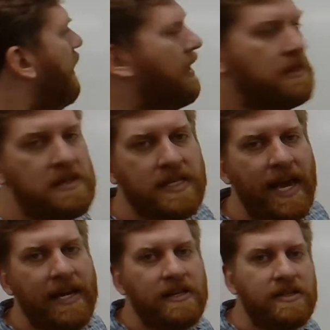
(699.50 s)
In this
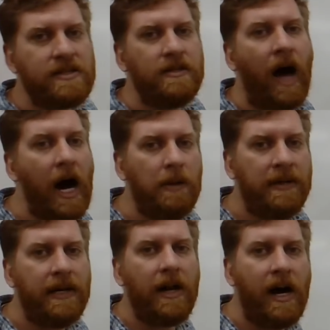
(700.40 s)
case,
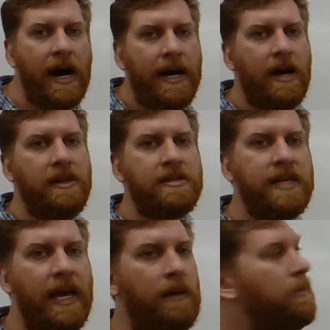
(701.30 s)
RB and RA are the
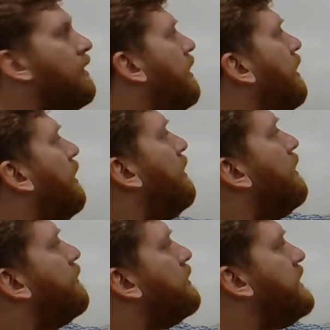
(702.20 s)
same,
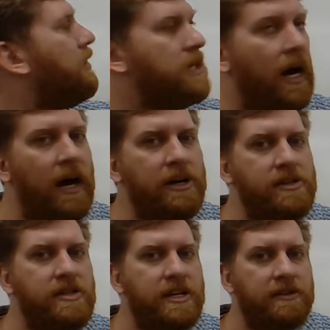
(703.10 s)
therefore delta R
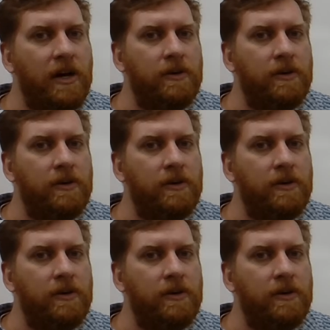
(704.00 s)
is 0.